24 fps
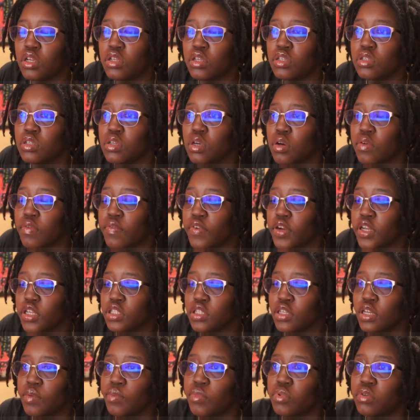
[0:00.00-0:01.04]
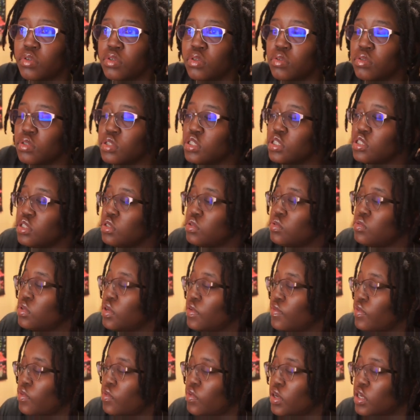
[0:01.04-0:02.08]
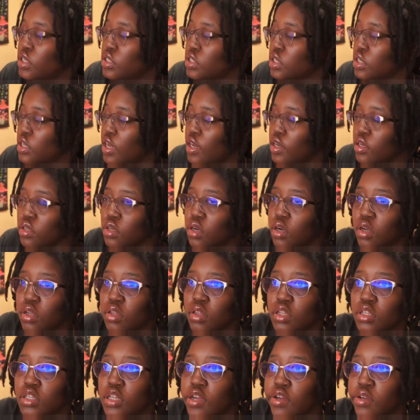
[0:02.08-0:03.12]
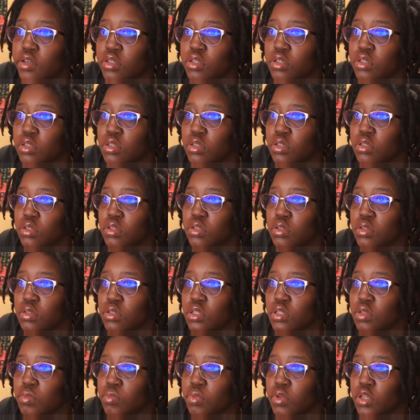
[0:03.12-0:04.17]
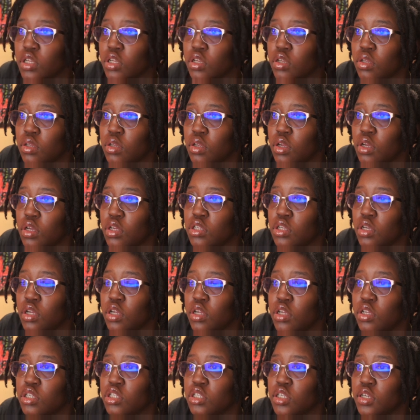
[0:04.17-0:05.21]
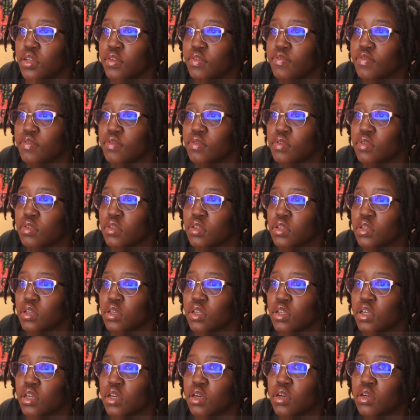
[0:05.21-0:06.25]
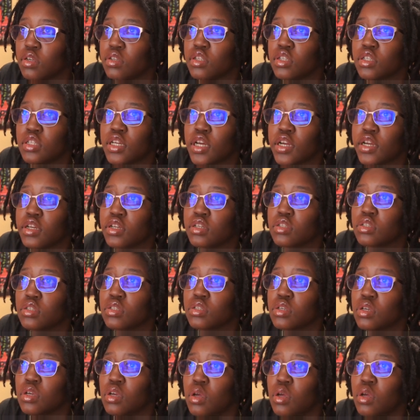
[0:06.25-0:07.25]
So for example, if you want to select all the text, you simply hit shift, click on the text,